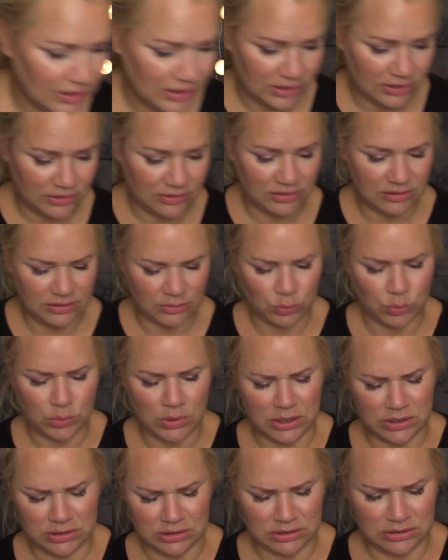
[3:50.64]
and
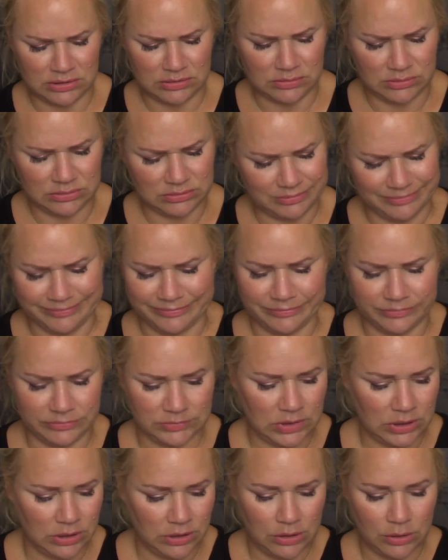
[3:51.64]
one
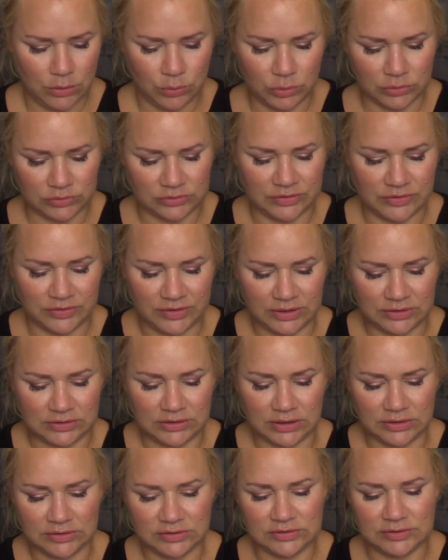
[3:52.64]
wasn't that
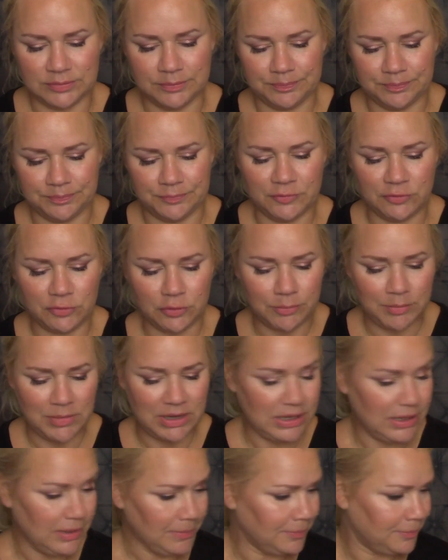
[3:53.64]
nice for
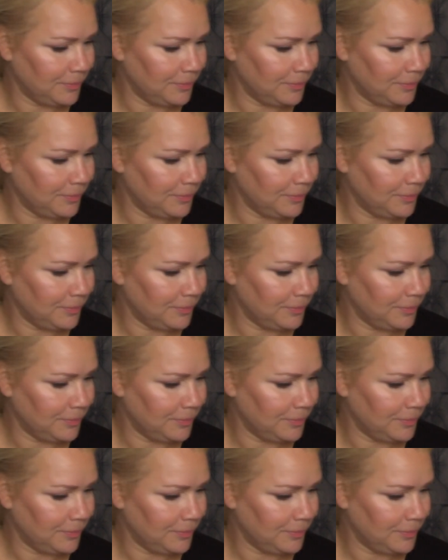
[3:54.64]
me